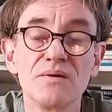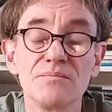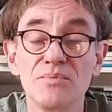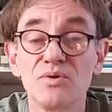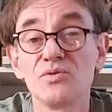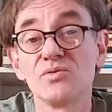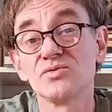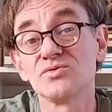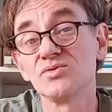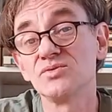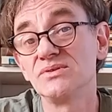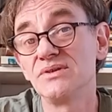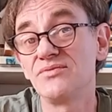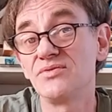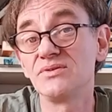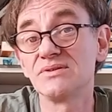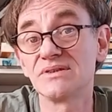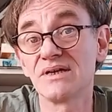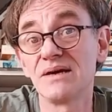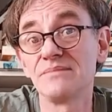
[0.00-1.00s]
but also
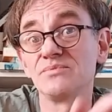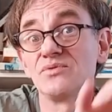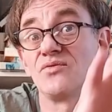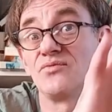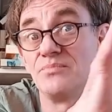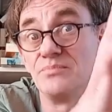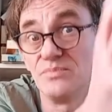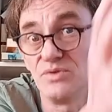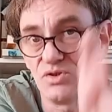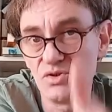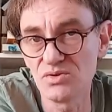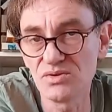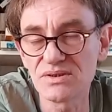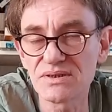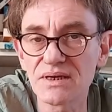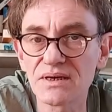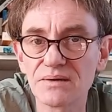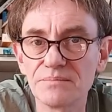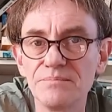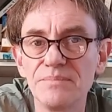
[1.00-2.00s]
different types of
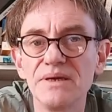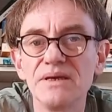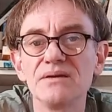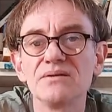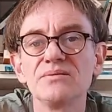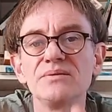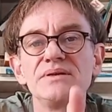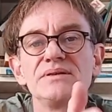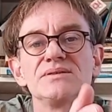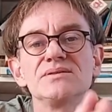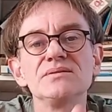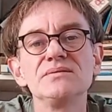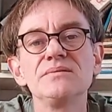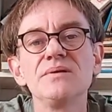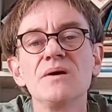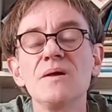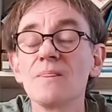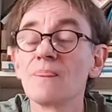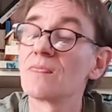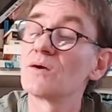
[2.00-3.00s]
music being written,